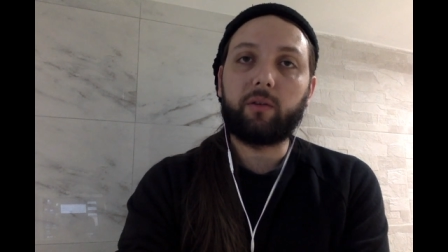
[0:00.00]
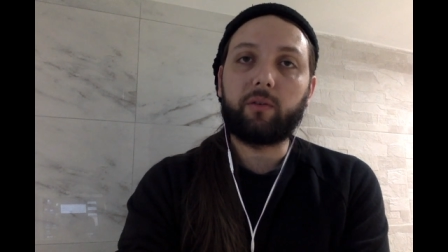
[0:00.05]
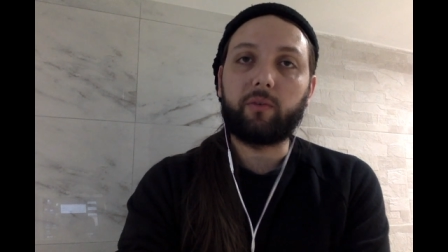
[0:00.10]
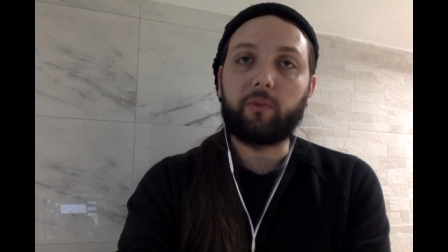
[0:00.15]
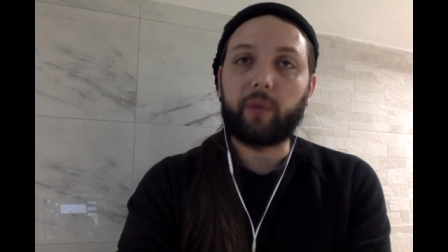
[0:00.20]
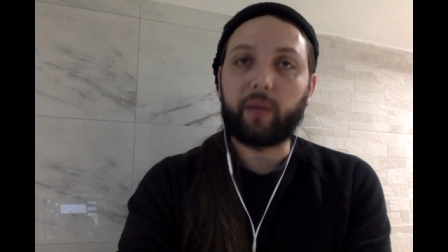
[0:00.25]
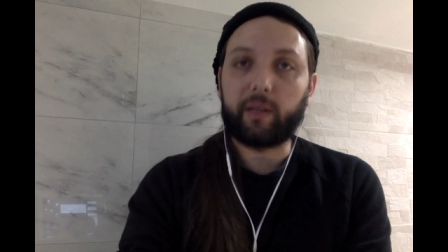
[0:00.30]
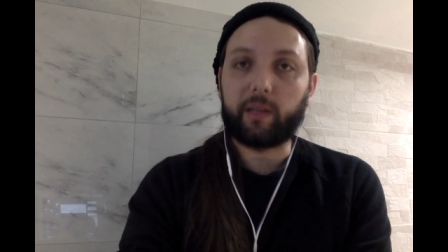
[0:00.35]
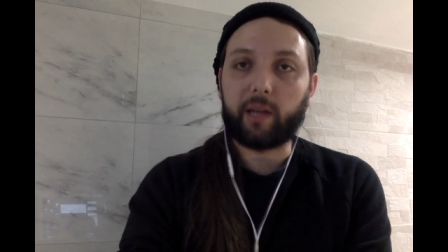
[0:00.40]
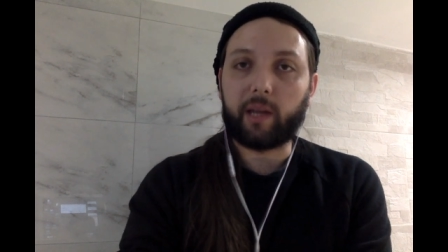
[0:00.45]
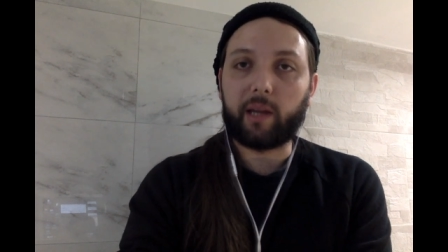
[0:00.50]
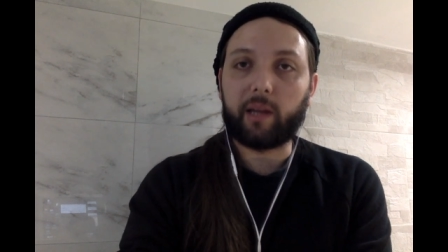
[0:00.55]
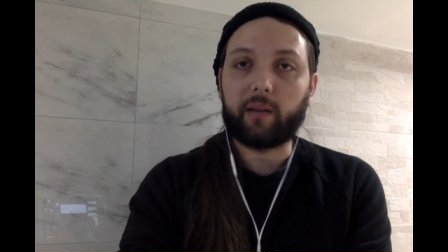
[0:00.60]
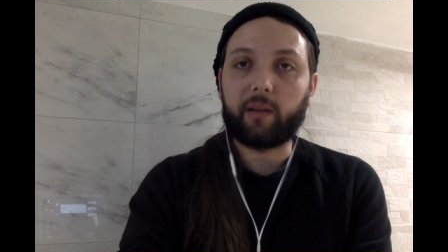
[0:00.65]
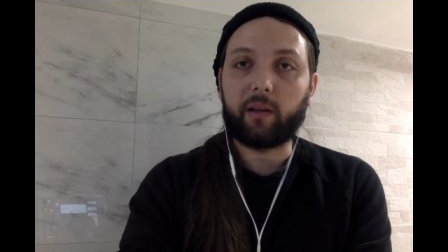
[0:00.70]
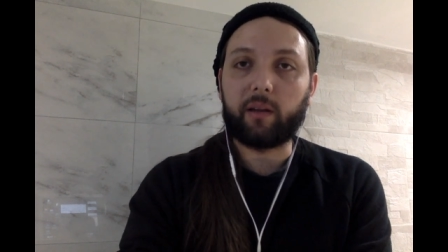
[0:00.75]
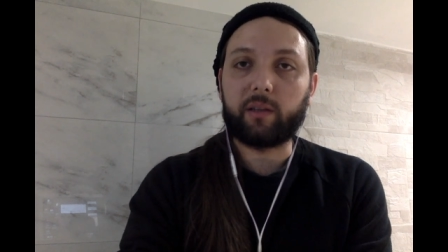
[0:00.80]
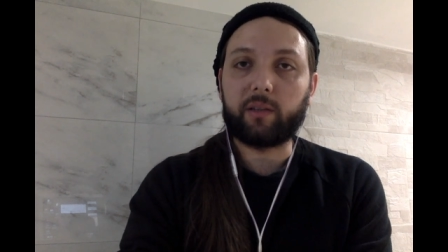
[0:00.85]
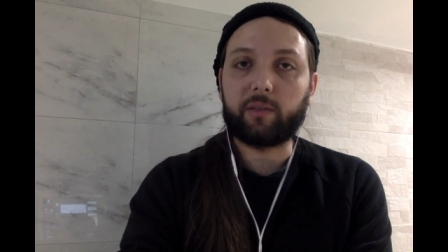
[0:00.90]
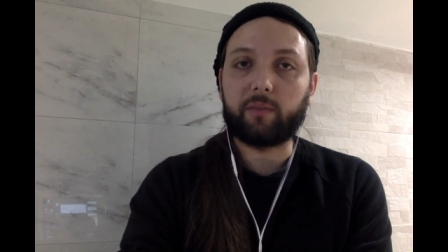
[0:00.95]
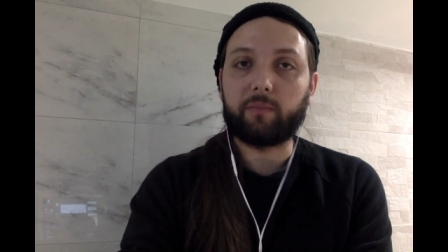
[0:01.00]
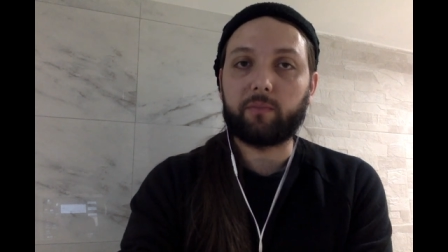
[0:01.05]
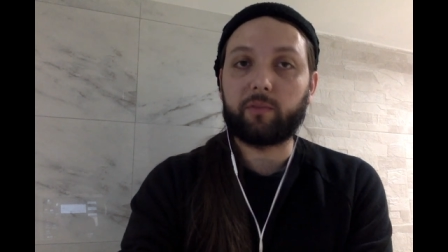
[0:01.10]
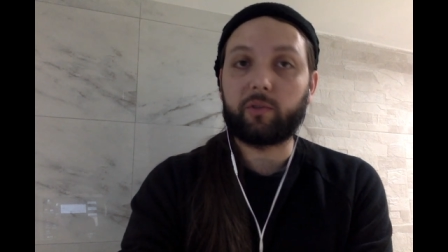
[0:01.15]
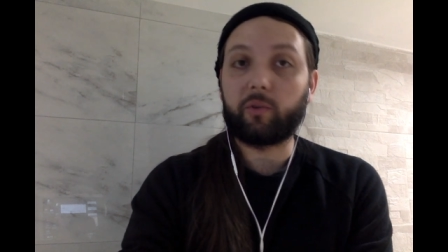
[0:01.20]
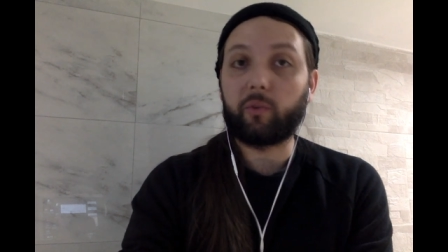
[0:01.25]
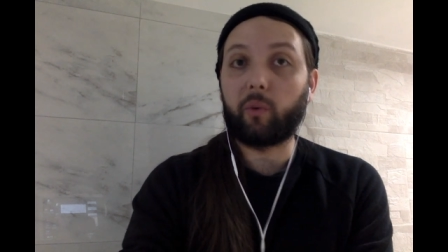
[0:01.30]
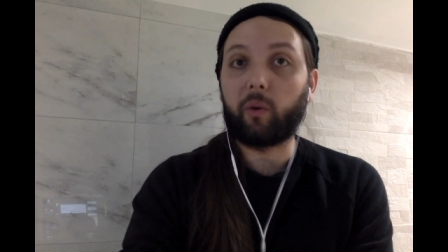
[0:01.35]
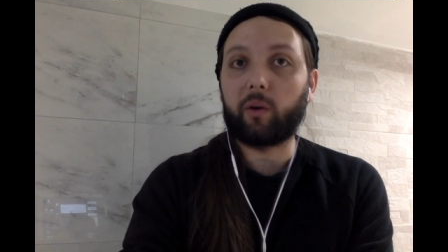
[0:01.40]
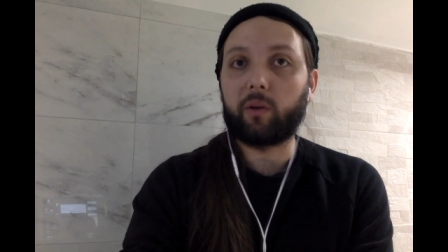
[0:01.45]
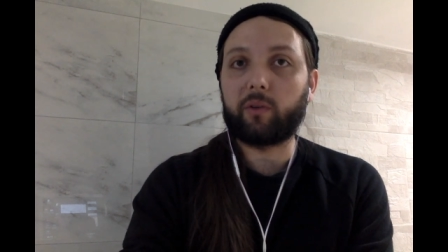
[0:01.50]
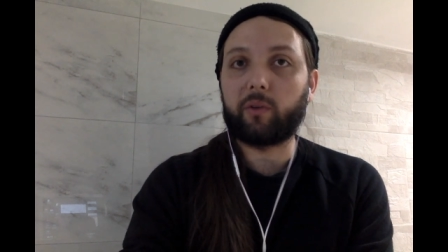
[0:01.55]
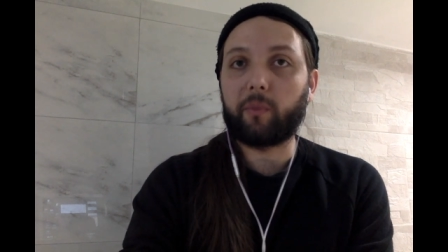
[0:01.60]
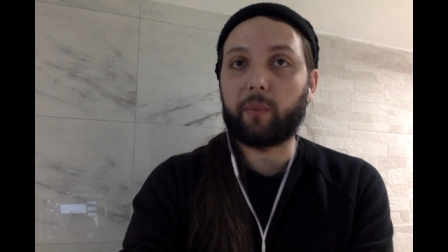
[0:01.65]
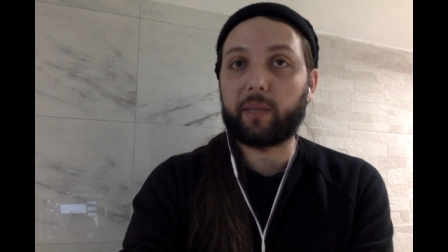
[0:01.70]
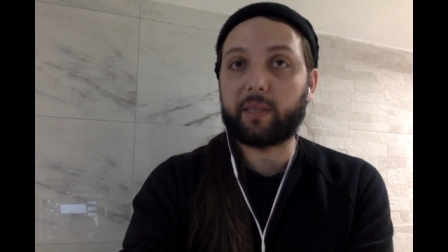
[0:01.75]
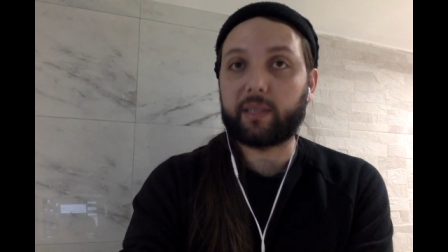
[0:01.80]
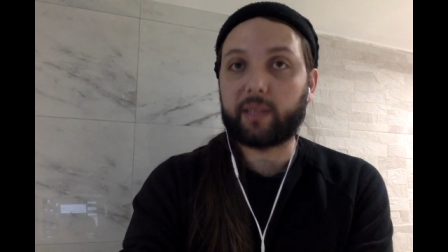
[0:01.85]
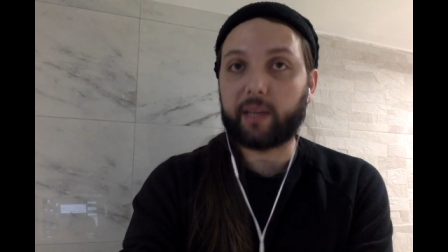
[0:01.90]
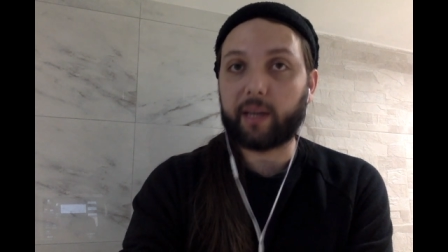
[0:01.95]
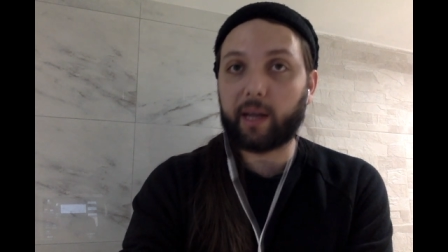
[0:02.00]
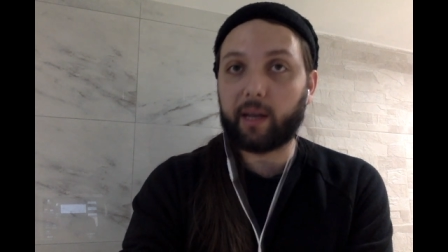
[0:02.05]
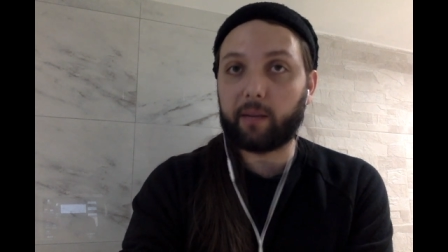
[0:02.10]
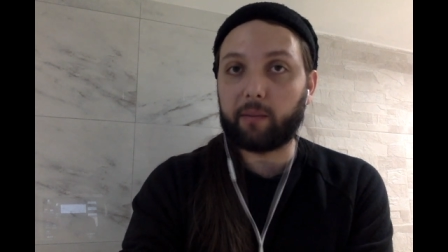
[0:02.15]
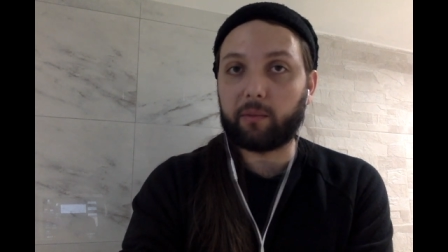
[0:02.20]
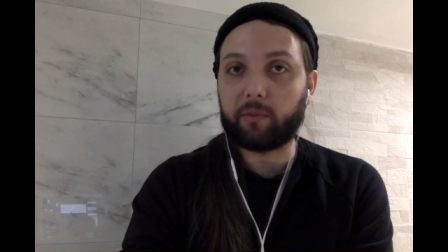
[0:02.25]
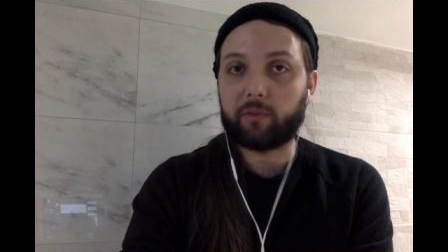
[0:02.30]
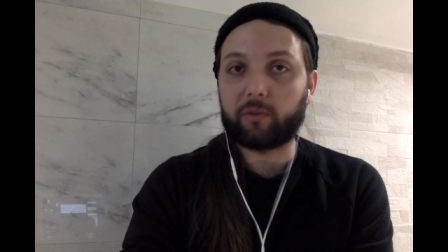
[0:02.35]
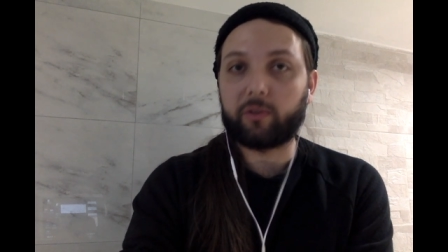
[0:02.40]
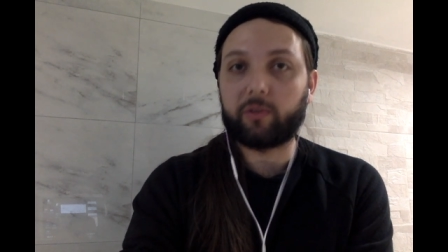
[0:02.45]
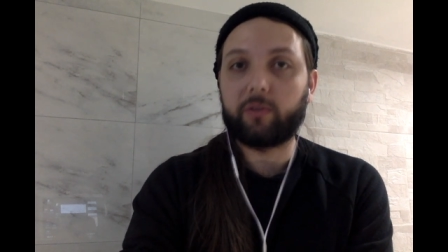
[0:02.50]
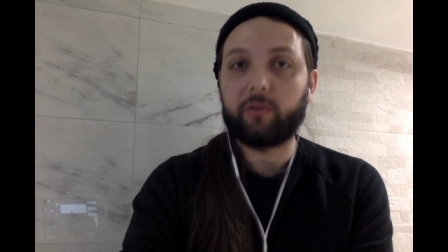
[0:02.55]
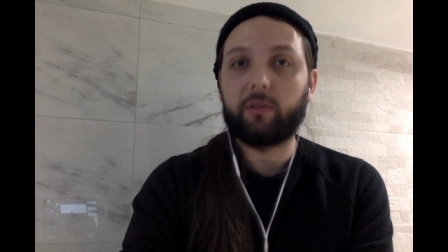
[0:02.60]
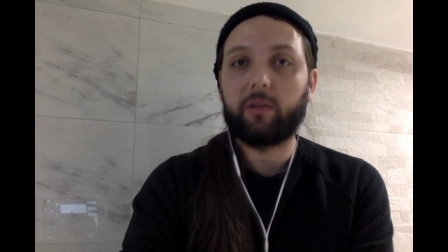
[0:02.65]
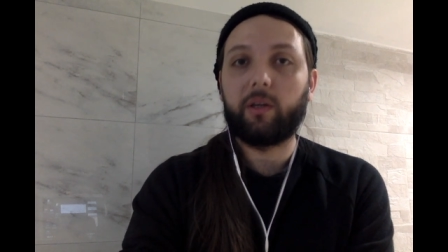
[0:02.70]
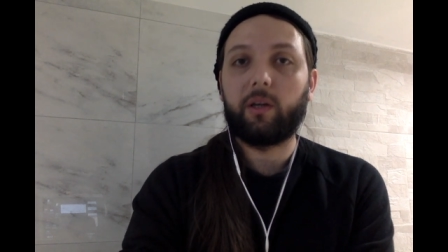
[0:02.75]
to antinatalism toward domestic animals,